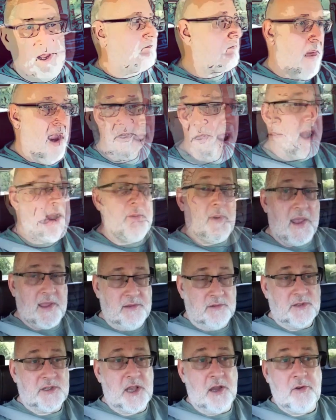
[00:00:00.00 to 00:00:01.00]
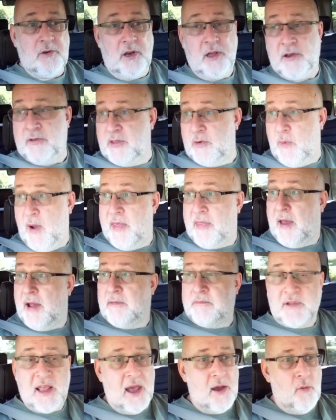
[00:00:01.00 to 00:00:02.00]
I mean, anyway so look the weather
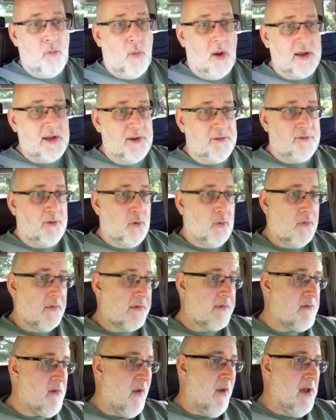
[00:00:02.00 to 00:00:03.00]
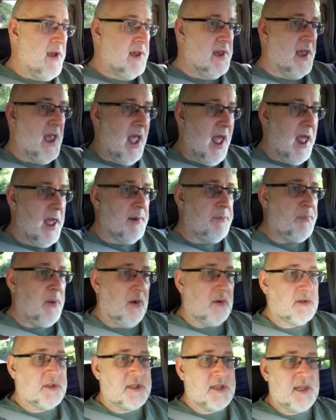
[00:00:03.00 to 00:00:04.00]
yeah wonderful uh,
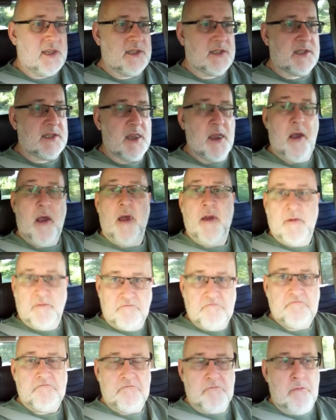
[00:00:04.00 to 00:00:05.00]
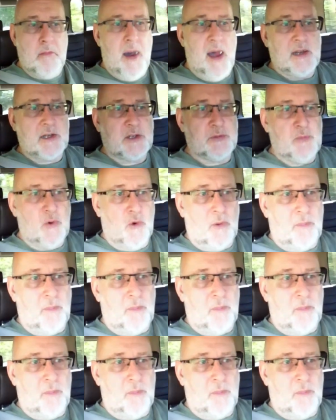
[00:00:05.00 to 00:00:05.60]
boxes much more